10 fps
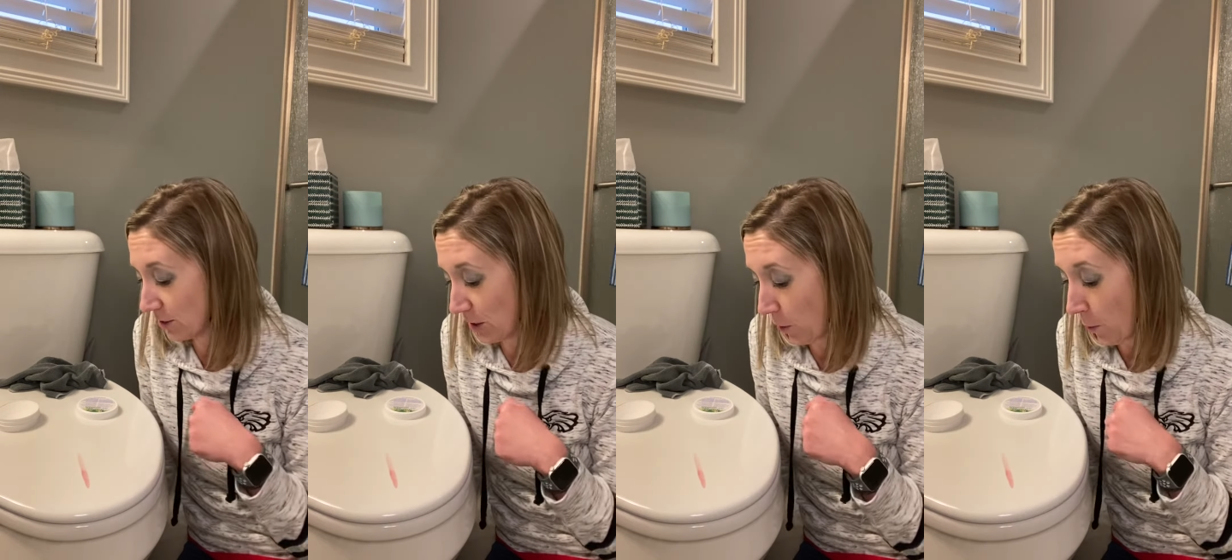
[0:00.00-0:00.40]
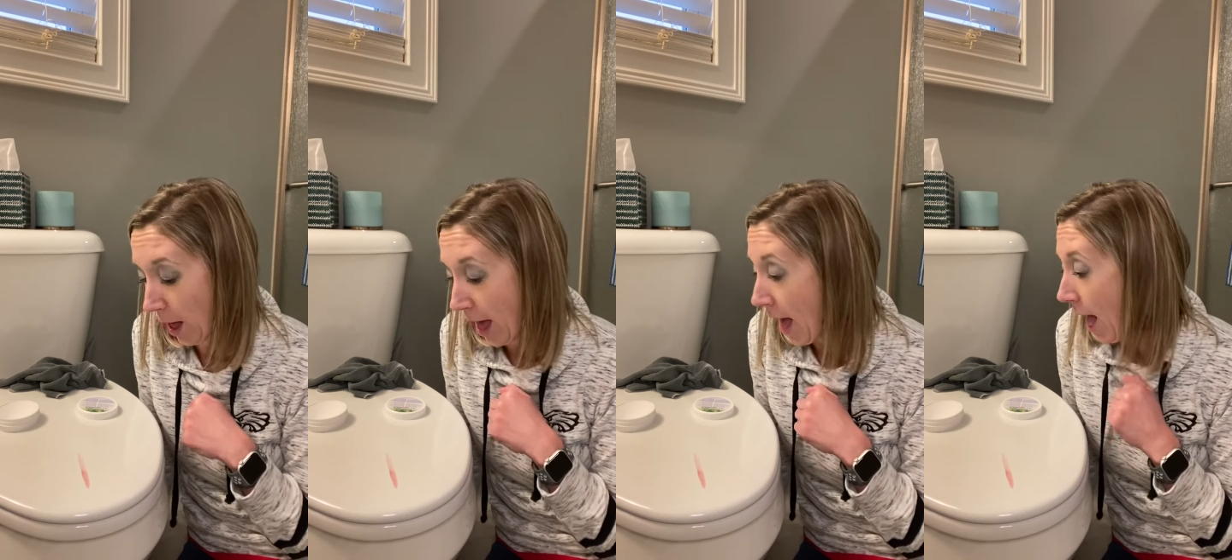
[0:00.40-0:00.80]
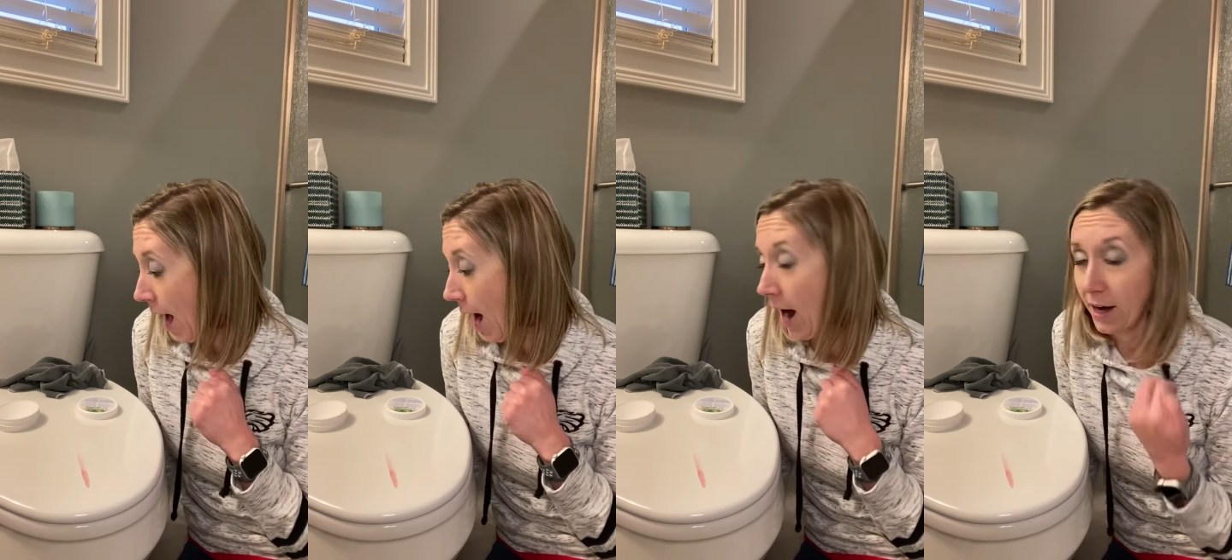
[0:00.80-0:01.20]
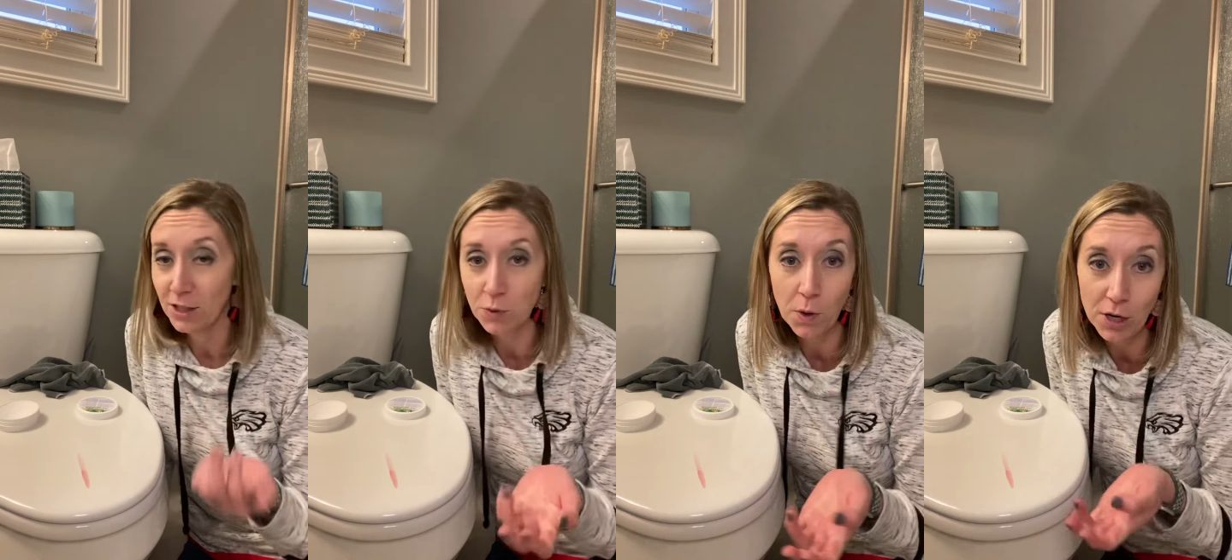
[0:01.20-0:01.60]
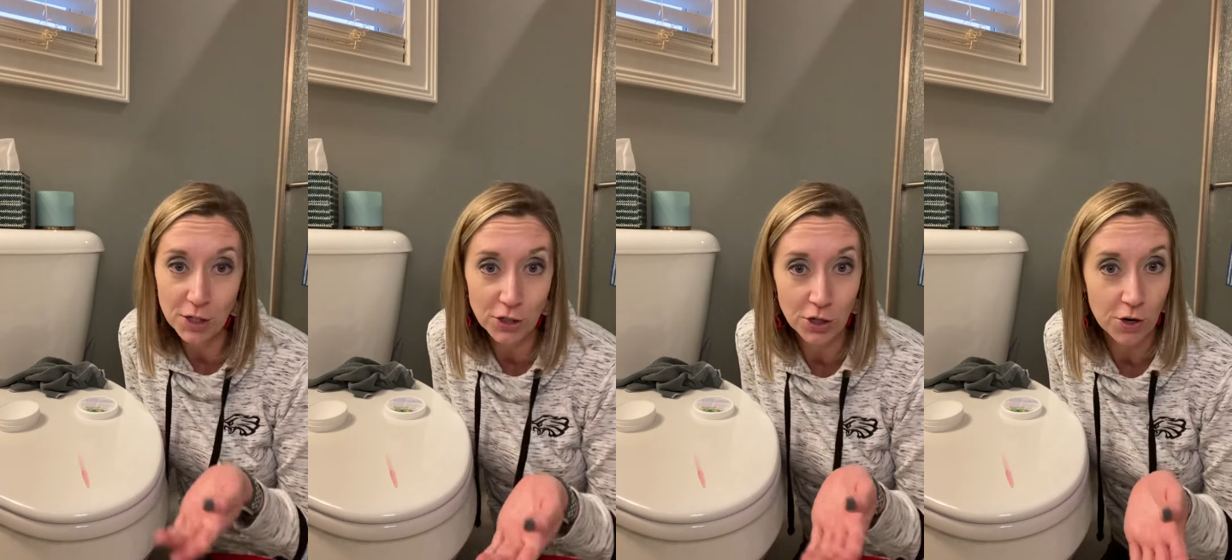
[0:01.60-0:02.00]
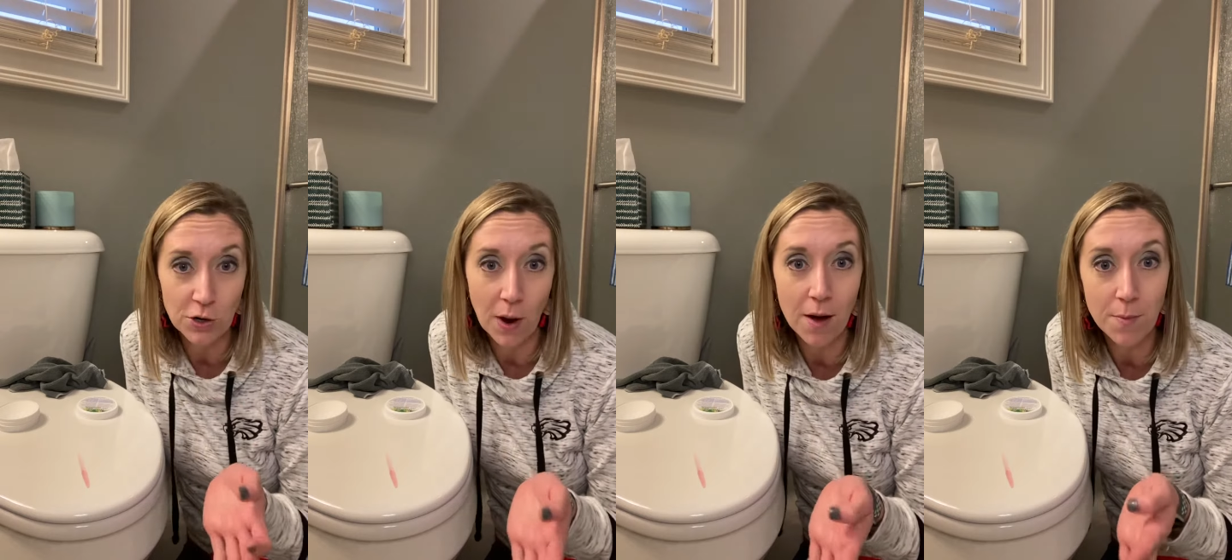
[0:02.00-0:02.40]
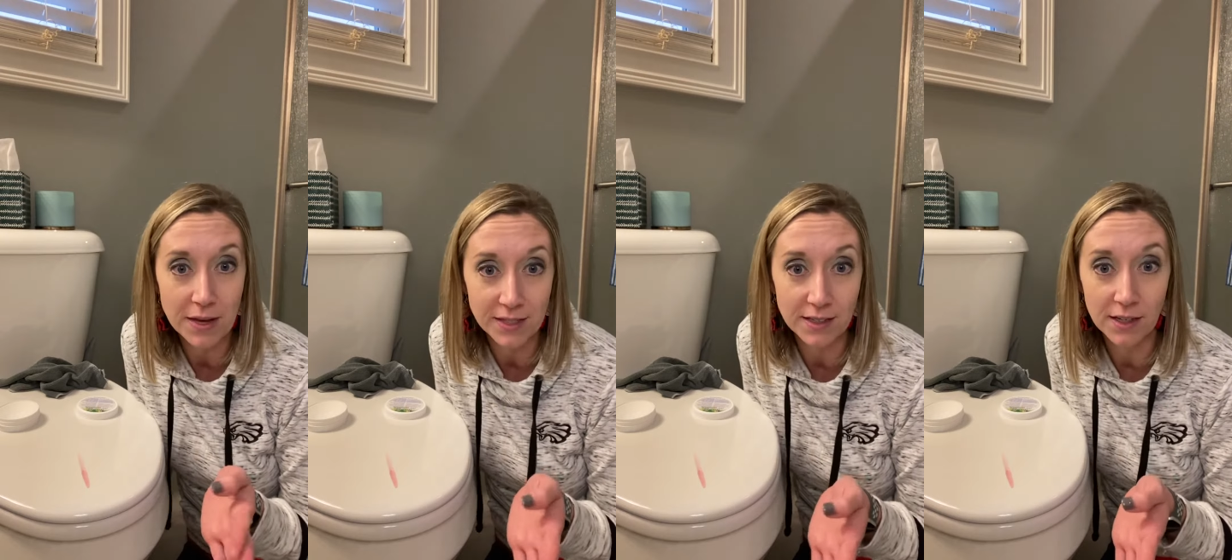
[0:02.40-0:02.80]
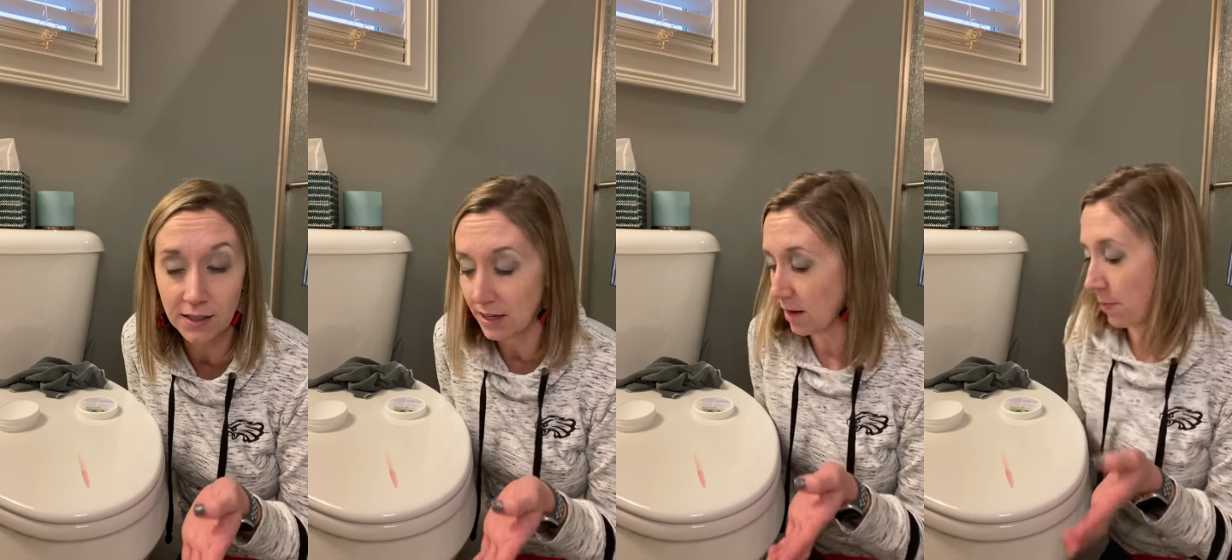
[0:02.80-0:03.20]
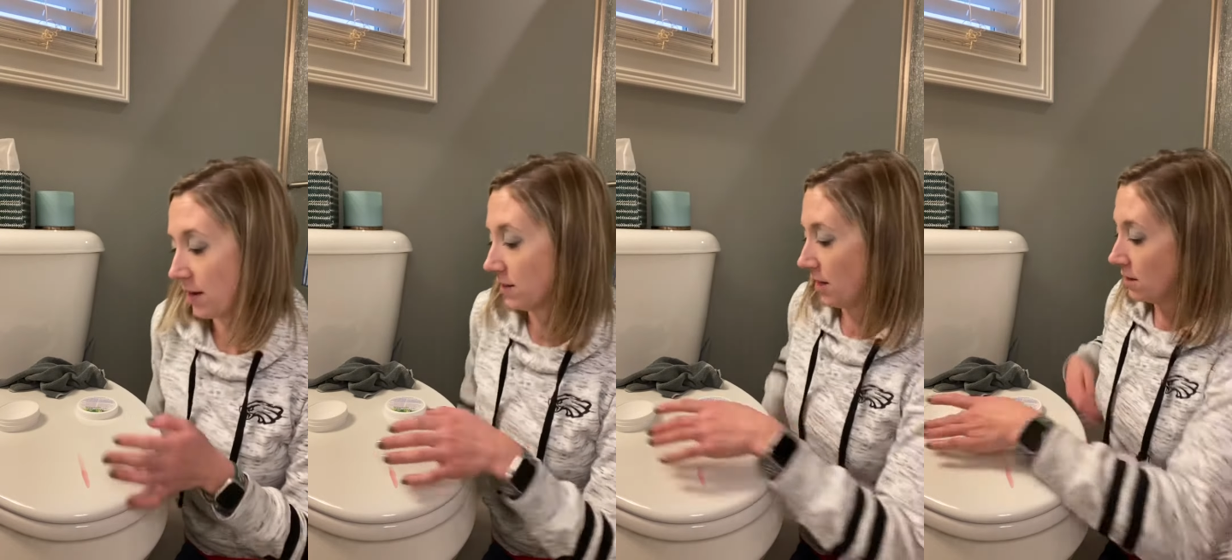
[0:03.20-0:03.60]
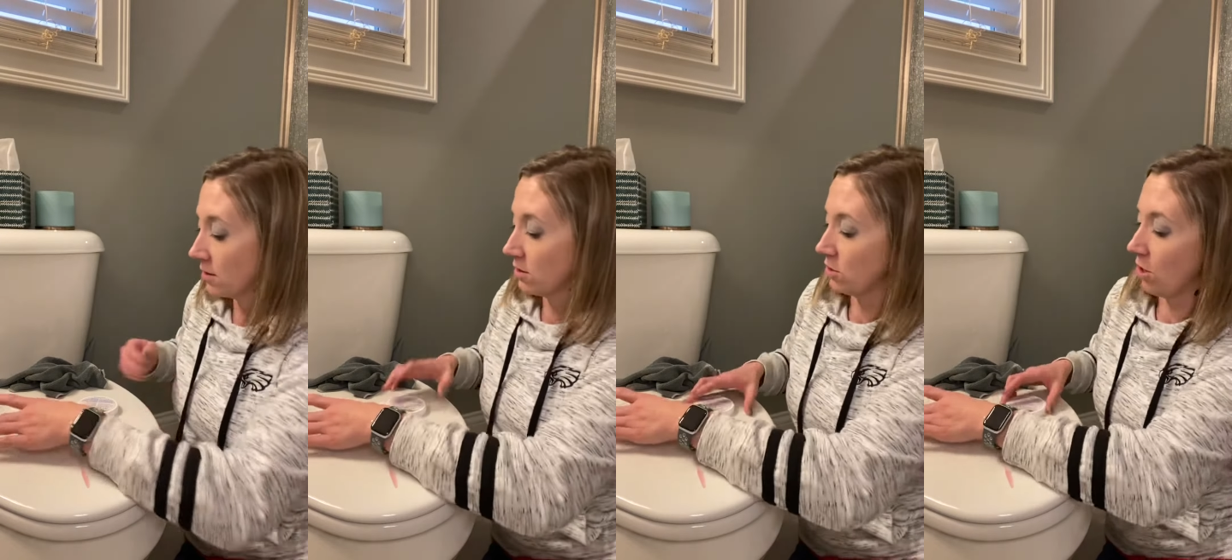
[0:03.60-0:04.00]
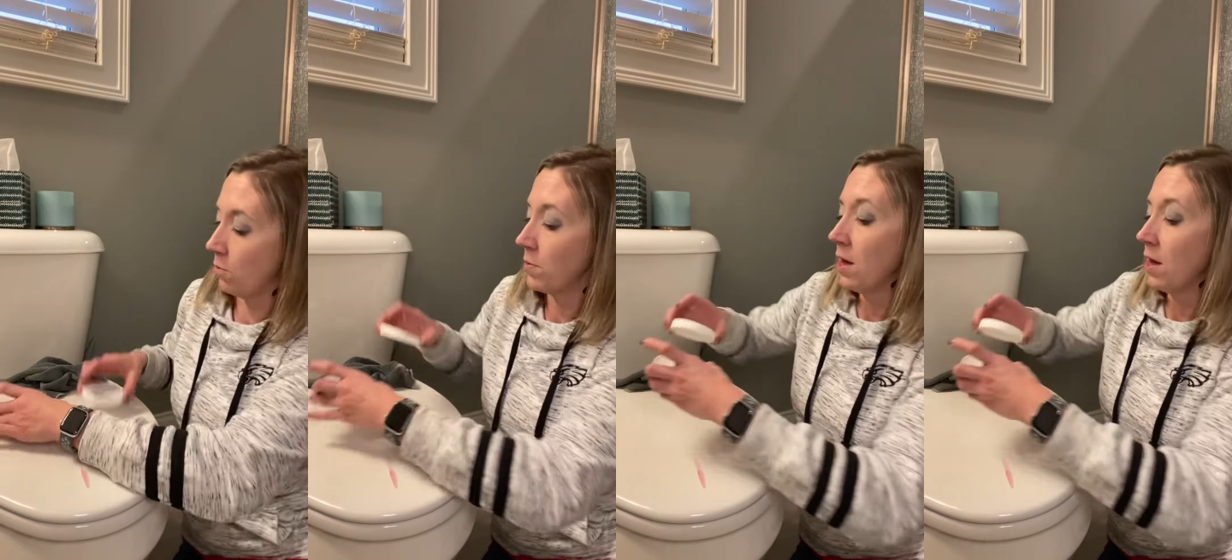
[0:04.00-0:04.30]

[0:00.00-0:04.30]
So I just wanted to show you how amazing the cleaning paste is. So